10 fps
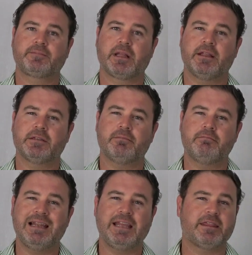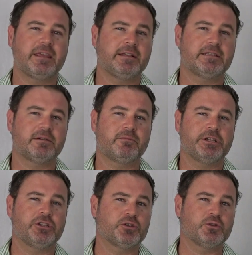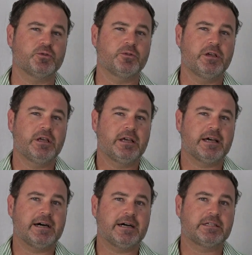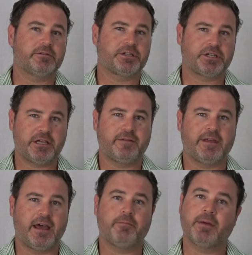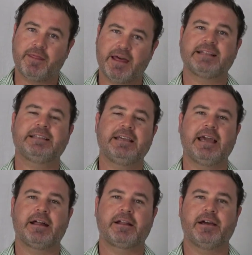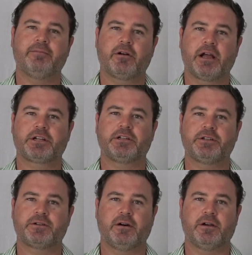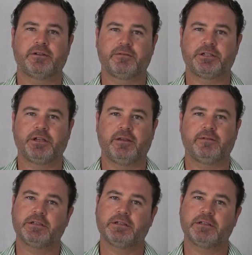And there's a million things that we do to achieve that, but that's the outcome we're actually trying to achieve.